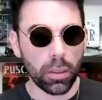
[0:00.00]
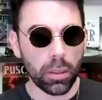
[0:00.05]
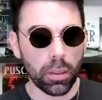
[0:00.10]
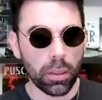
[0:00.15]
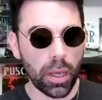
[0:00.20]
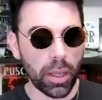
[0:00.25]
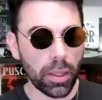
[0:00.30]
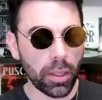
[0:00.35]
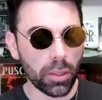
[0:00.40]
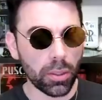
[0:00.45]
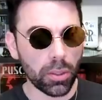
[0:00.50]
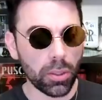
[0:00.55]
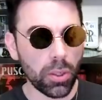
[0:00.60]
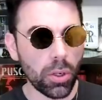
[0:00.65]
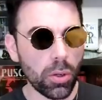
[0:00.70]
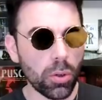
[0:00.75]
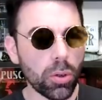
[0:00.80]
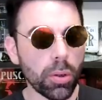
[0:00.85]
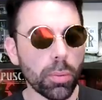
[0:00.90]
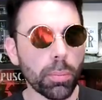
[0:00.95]
Now, there's
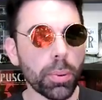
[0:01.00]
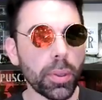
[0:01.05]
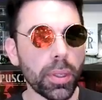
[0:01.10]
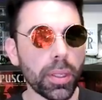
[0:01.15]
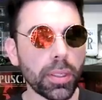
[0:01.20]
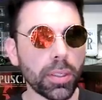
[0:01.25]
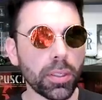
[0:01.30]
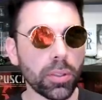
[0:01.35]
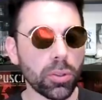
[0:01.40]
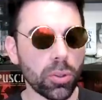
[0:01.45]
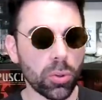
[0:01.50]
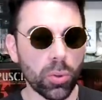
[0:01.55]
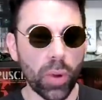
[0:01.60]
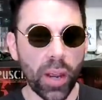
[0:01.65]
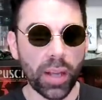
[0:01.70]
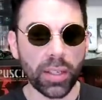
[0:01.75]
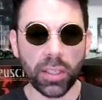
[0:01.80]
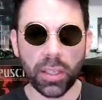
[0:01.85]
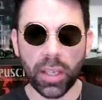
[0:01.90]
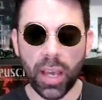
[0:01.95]
no complete
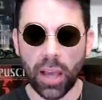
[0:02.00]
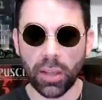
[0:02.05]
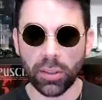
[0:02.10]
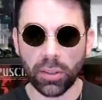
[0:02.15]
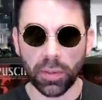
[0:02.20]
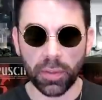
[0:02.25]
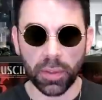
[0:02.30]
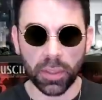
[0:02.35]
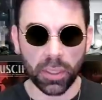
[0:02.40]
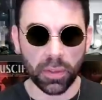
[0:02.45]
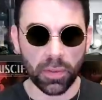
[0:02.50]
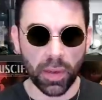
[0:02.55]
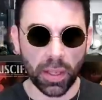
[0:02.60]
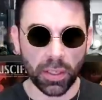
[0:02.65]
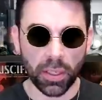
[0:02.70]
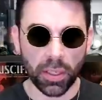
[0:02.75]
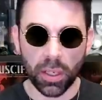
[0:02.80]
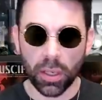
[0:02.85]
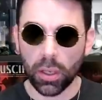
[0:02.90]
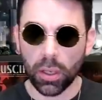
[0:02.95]
direct account of this
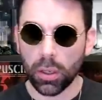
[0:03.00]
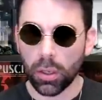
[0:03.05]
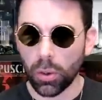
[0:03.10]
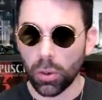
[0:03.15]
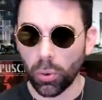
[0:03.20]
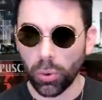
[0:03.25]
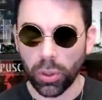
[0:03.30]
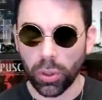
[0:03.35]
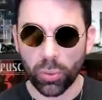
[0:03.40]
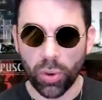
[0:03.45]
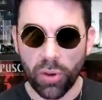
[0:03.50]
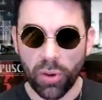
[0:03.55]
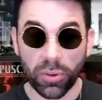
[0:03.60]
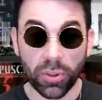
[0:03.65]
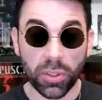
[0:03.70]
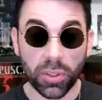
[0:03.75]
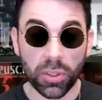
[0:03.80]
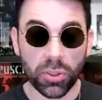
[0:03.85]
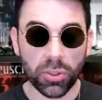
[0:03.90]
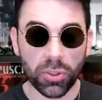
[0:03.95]
event, only
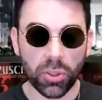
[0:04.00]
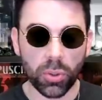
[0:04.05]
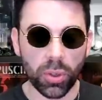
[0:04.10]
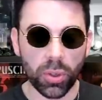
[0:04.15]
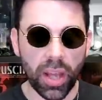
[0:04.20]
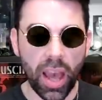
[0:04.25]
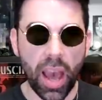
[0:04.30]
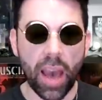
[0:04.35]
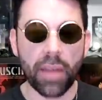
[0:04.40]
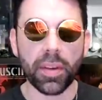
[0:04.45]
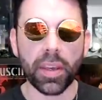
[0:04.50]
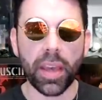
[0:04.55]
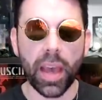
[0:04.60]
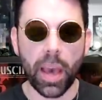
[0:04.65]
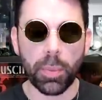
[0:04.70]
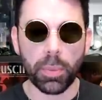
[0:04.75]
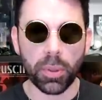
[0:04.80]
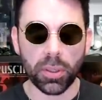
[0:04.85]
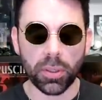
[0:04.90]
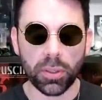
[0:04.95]
references to it having
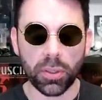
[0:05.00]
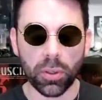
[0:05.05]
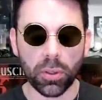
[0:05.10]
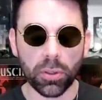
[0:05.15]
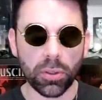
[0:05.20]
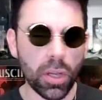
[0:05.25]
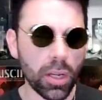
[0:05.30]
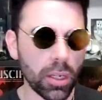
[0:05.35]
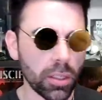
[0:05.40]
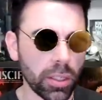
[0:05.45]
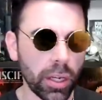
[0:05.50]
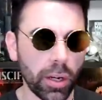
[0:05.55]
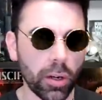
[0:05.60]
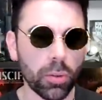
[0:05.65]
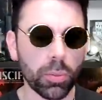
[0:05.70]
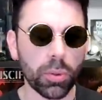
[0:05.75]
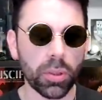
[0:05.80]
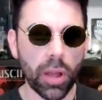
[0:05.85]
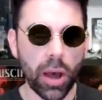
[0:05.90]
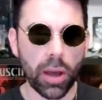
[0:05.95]
happened, so there's not a
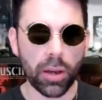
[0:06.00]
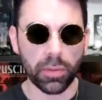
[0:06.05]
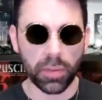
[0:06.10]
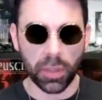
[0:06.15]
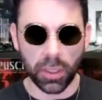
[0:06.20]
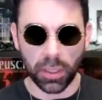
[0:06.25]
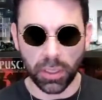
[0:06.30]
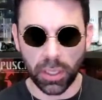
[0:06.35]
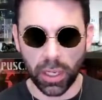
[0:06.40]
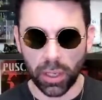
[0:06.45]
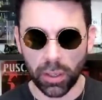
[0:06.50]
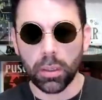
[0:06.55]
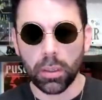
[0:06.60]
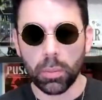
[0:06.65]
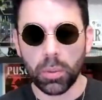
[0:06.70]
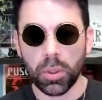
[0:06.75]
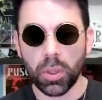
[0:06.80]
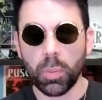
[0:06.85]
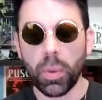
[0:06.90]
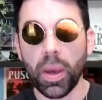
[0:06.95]
terrible lot of detail.
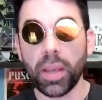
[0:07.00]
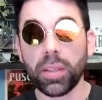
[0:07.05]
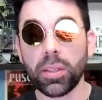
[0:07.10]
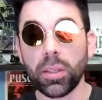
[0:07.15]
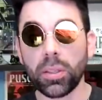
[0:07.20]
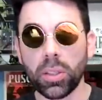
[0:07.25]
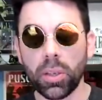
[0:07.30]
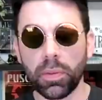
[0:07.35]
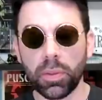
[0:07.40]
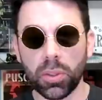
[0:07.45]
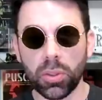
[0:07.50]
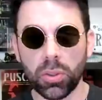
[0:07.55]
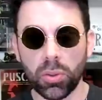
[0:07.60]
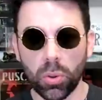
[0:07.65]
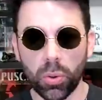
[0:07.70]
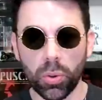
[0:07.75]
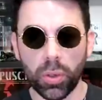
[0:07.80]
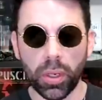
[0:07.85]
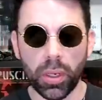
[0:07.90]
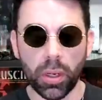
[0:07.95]
But the basics of the
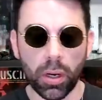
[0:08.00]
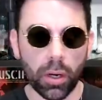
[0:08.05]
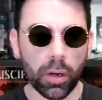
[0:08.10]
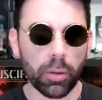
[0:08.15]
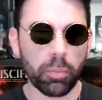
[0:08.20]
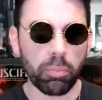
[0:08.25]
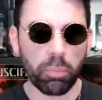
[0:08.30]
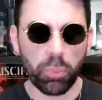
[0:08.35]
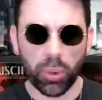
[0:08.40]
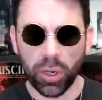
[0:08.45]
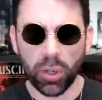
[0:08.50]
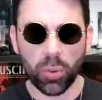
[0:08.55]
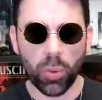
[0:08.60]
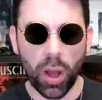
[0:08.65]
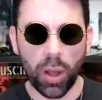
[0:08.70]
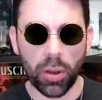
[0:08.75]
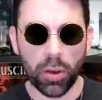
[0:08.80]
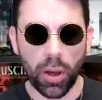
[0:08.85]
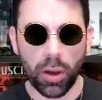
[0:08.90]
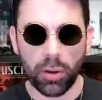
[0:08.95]
story are pretty
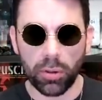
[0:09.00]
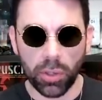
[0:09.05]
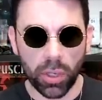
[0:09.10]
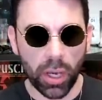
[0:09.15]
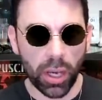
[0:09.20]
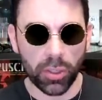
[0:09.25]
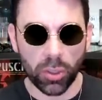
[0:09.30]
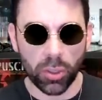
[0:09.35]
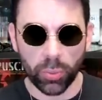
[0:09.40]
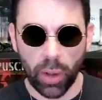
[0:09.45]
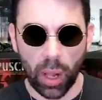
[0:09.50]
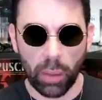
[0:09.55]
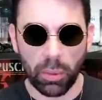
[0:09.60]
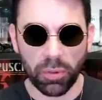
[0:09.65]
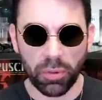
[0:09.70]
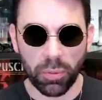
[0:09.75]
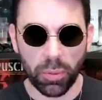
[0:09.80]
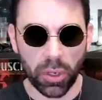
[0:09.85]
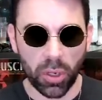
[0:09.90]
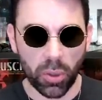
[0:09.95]
well known. You guys are probably
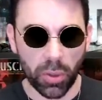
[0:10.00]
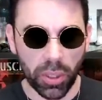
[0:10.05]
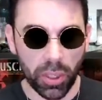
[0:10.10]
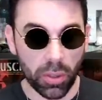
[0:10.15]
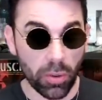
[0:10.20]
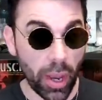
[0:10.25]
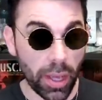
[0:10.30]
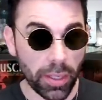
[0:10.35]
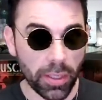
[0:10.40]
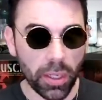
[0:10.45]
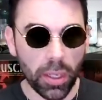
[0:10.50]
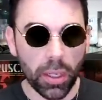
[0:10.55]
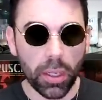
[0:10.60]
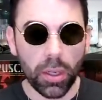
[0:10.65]
familiar with it, right?